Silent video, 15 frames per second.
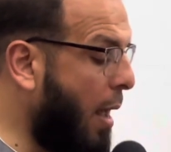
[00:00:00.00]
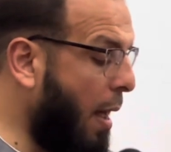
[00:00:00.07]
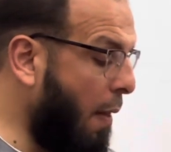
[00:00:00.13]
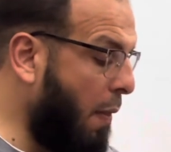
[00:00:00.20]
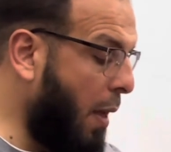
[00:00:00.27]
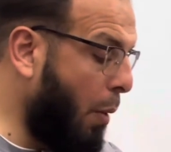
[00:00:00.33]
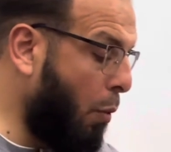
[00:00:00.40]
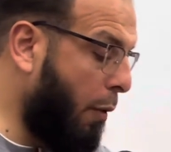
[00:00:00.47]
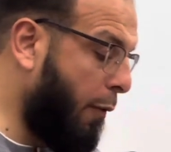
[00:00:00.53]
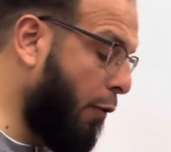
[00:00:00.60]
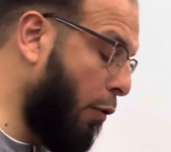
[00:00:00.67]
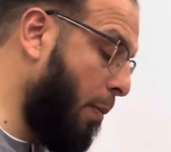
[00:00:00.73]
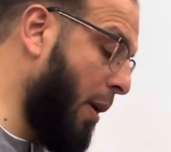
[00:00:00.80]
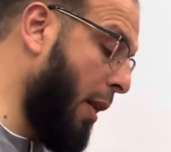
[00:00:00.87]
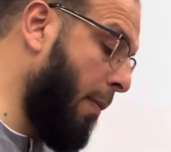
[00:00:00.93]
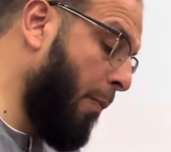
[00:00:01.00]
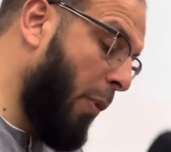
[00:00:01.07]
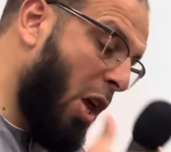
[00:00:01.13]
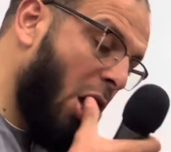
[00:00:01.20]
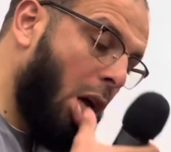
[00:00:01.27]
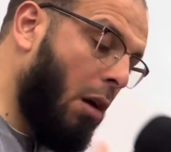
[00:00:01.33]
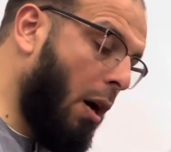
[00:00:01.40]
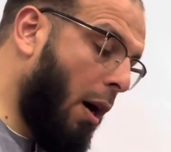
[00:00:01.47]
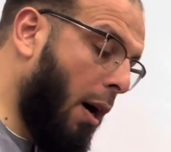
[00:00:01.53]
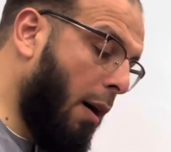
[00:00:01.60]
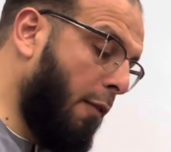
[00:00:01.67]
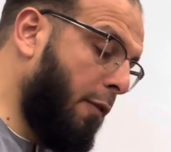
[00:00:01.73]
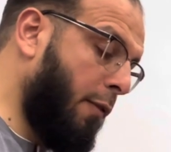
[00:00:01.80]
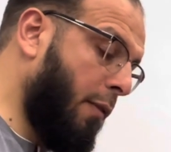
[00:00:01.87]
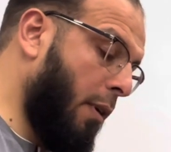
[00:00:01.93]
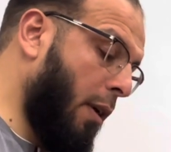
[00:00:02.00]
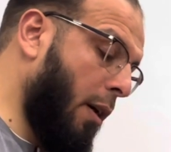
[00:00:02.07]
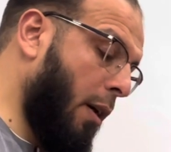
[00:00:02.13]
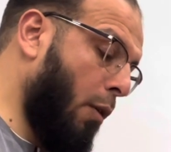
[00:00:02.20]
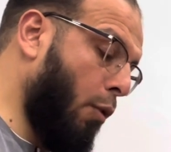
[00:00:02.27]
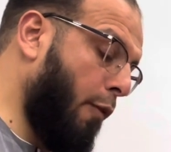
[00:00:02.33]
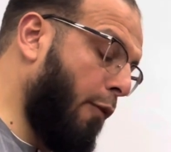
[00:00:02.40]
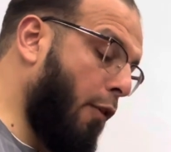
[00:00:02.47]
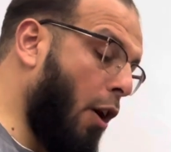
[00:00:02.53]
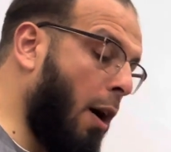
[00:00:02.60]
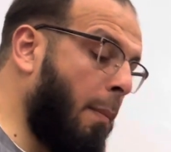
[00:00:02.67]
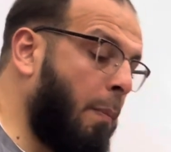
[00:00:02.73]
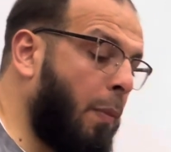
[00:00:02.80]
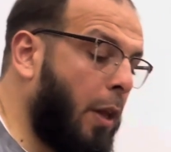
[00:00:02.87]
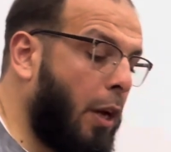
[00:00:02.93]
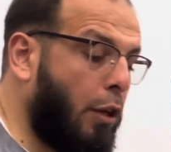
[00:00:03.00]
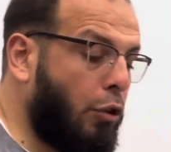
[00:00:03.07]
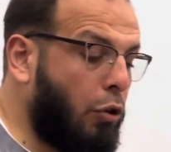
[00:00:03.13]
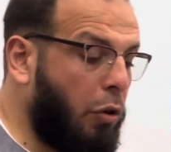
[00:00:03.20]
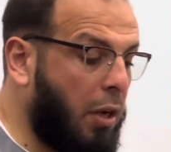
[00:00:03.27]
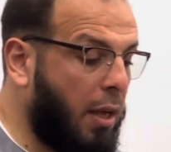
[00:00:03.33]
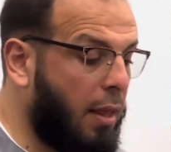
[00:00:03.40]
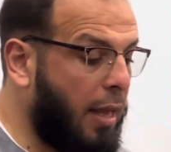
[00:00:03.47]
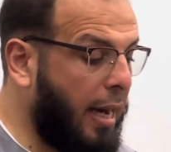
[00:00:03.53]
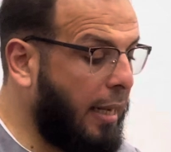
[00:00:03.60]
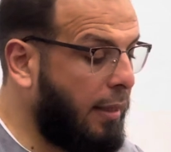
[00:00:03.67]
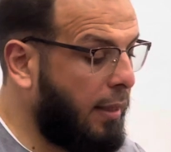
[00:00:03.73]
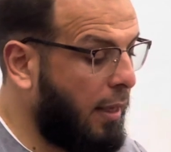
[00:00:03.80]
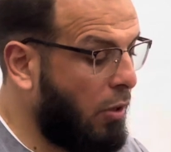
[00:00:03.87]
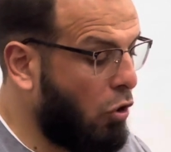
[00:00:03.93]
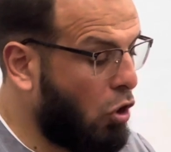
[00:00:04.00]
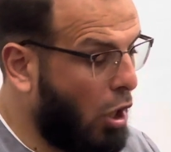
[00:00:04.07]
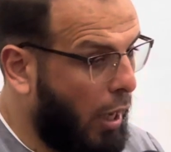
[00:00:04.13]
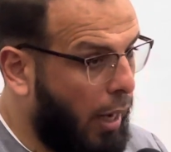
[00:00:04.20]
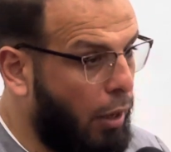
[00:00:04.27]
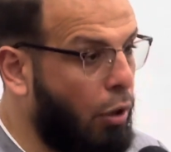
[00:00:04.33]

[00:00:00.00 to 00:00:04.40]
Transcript: and they were forbidden of or from doing that in salah.